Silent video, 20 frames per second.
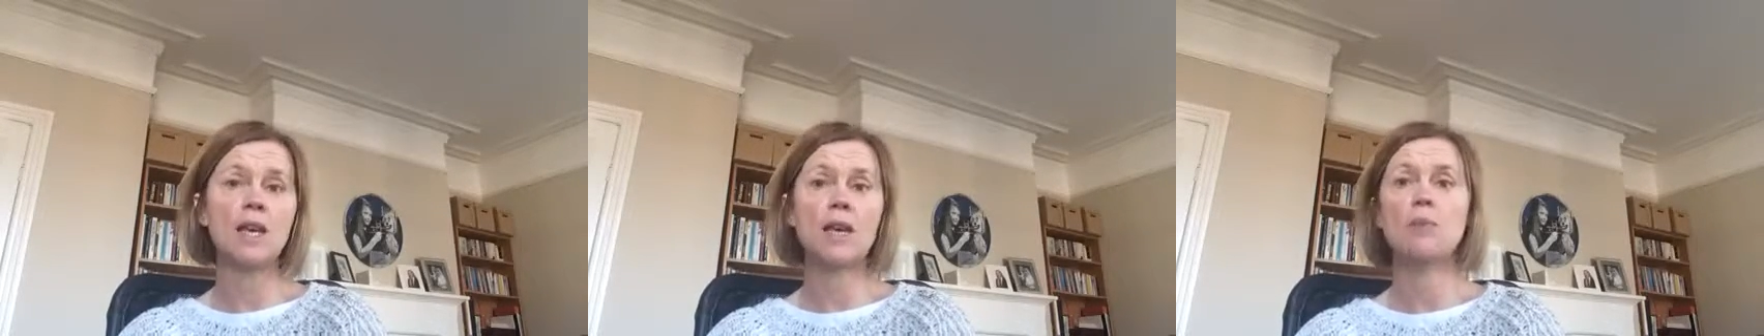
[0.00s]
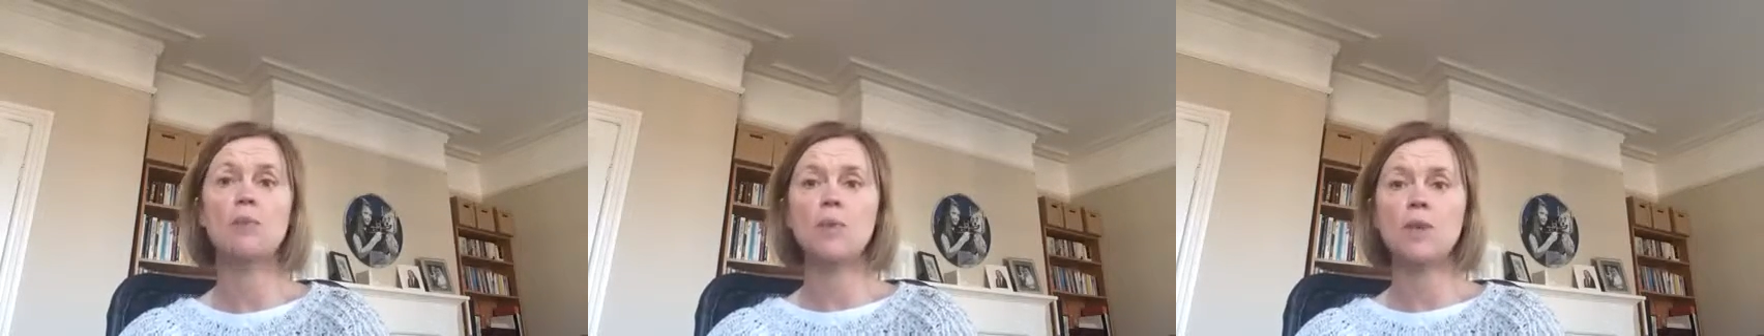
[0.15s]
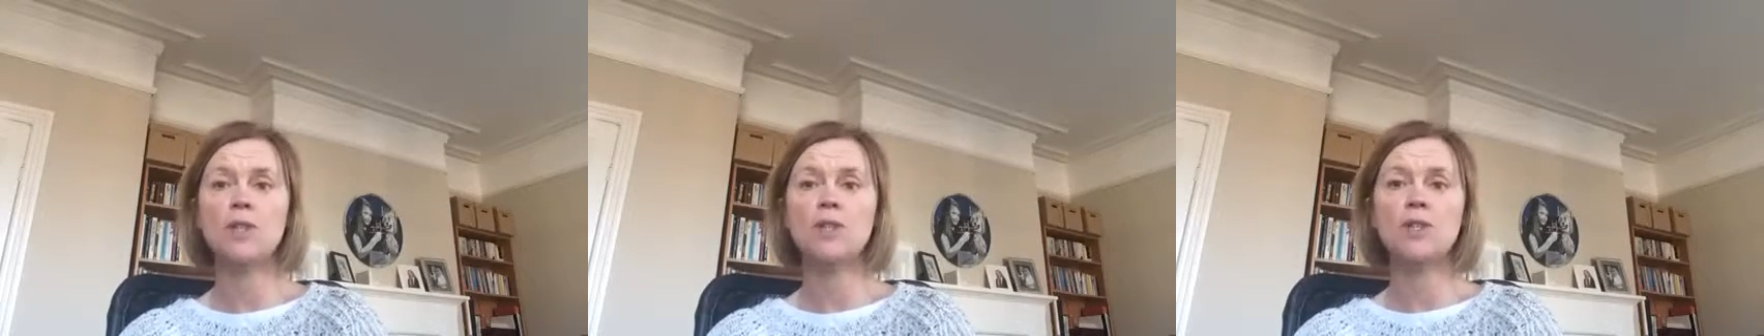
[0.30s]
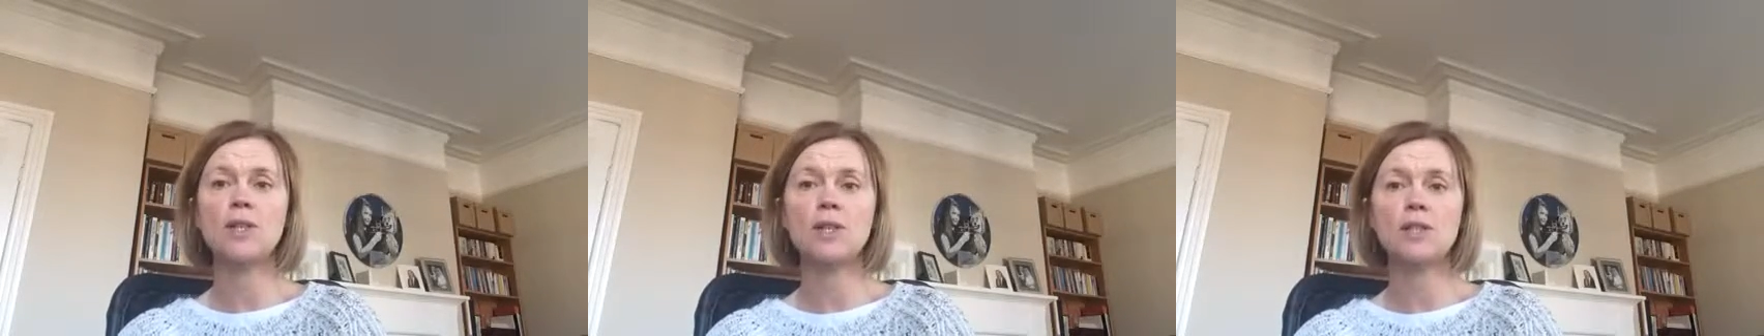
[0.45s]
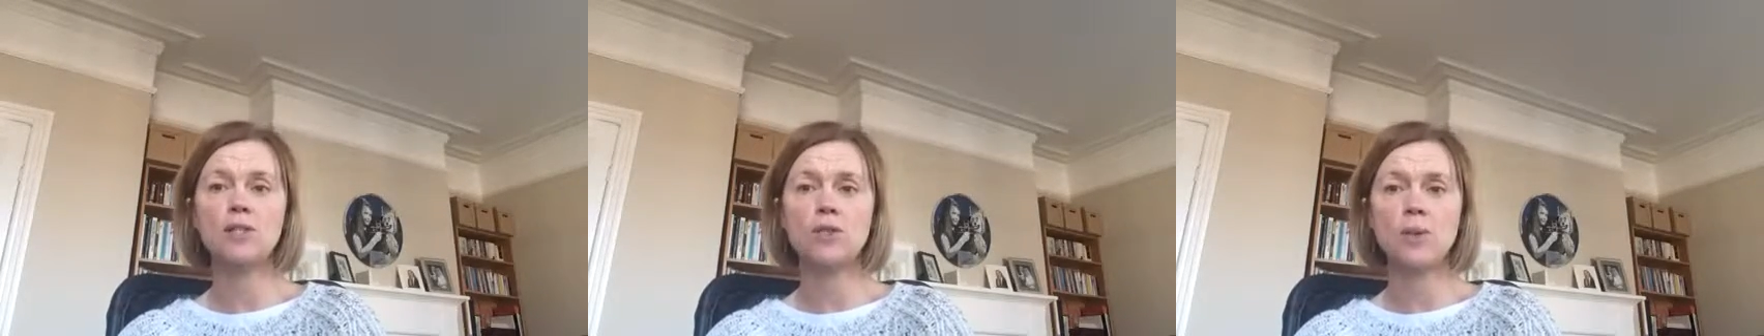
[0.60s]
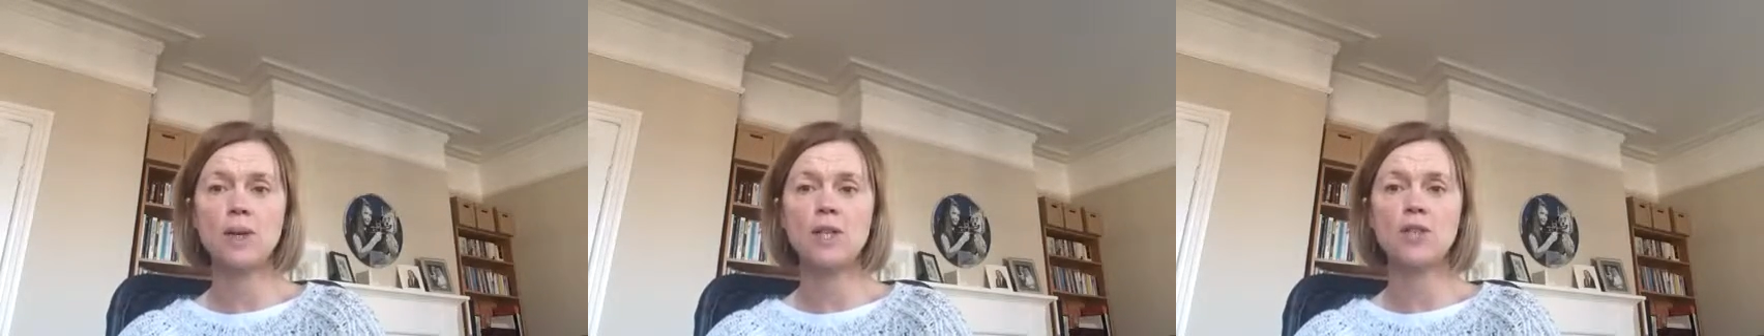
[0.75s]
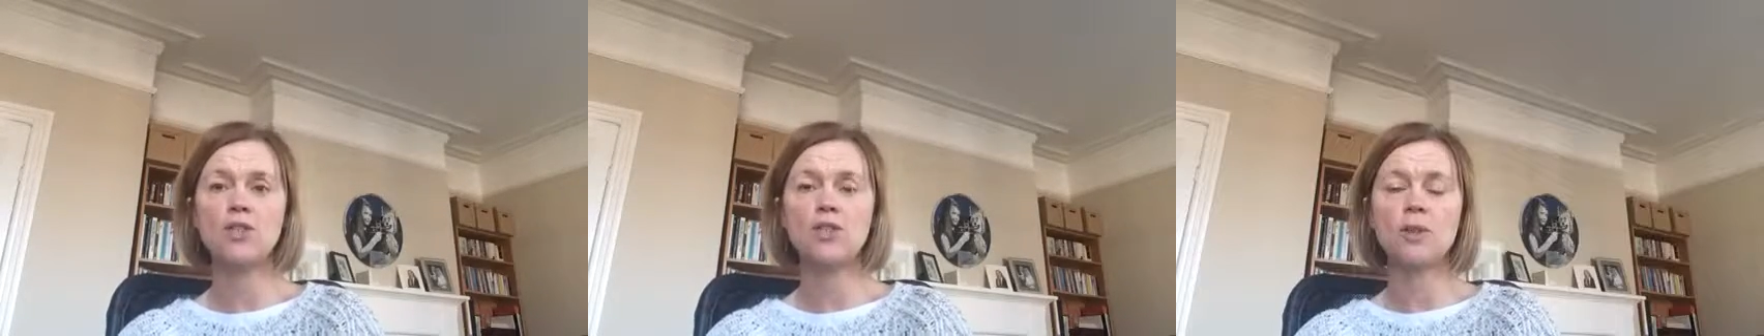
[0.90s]
in which
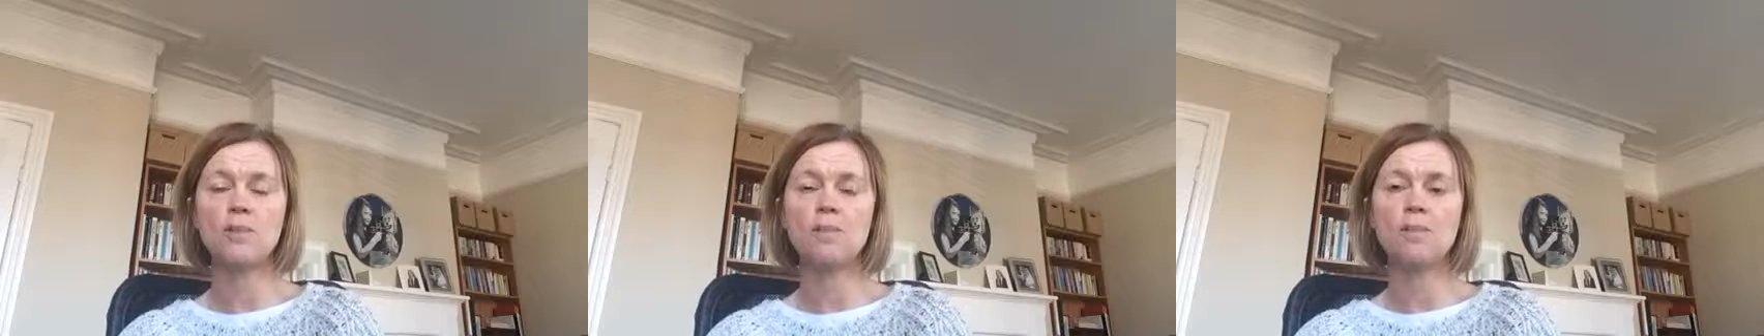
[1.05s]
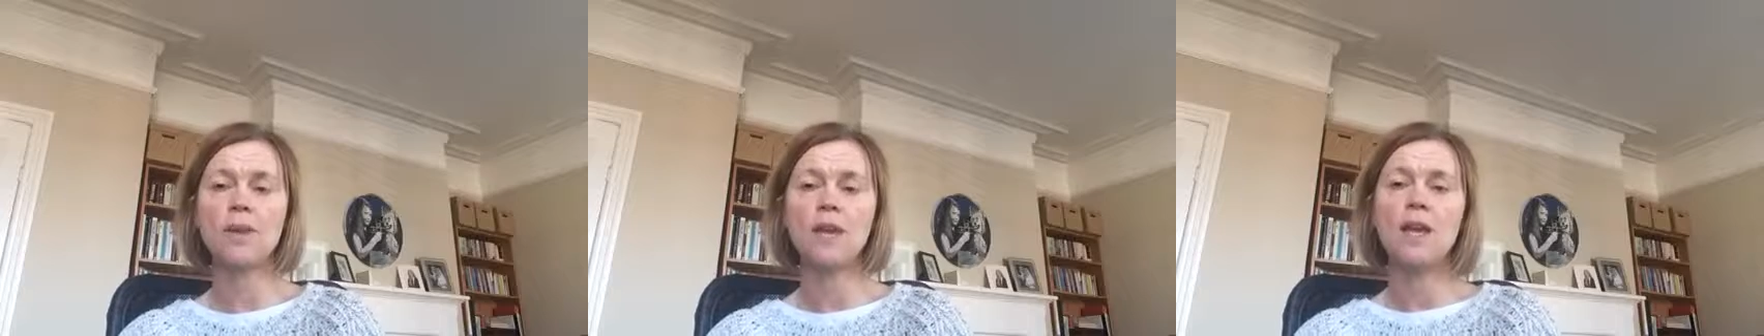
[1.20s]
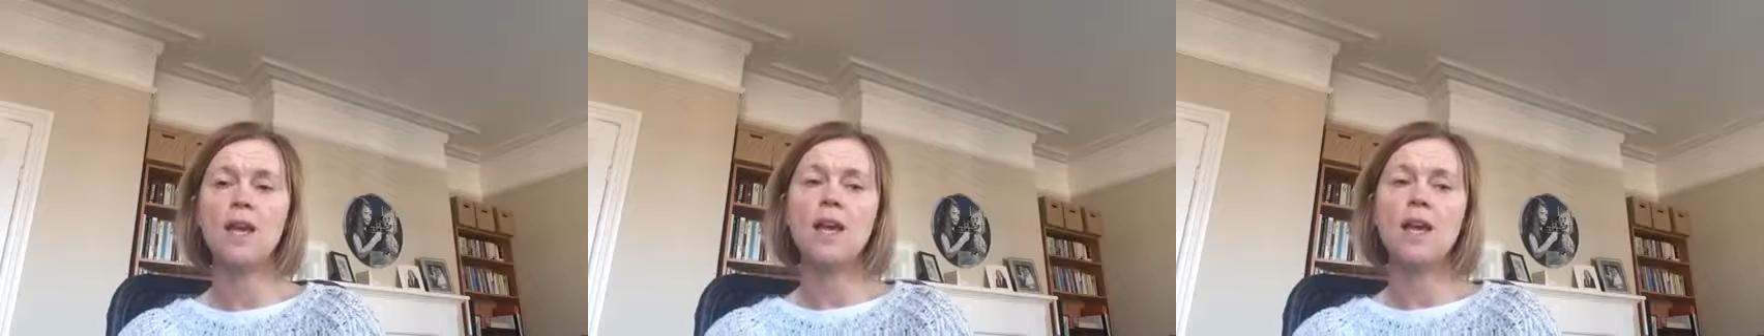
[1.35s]
situation.